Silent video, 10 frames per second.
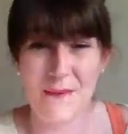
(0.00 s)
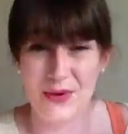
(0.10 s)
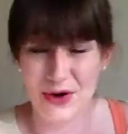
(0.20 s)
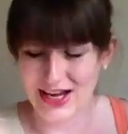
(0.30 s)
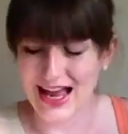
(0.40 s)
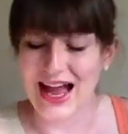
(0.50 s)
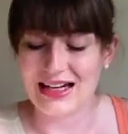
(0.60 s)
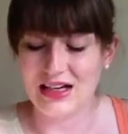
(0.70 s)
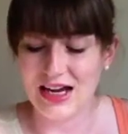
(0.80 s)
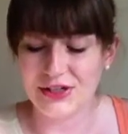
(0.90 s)
but
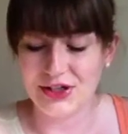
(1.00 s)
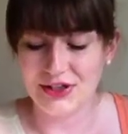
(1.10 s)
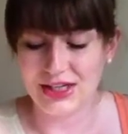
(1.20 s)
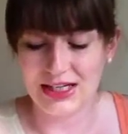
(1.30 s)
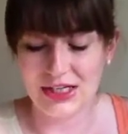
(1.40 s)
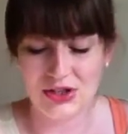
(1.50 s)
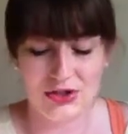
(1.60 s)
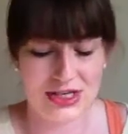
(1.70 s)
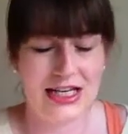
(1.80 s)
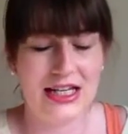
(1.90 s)
again, I don't think it
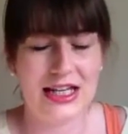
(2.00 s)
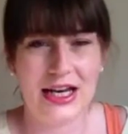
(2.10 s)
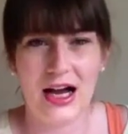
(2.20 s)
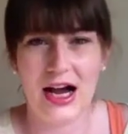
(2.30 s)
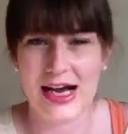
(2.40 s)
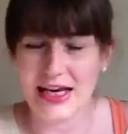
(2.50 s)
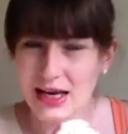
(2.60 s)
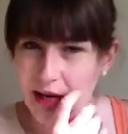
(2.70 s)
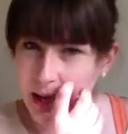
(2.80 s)
does anything like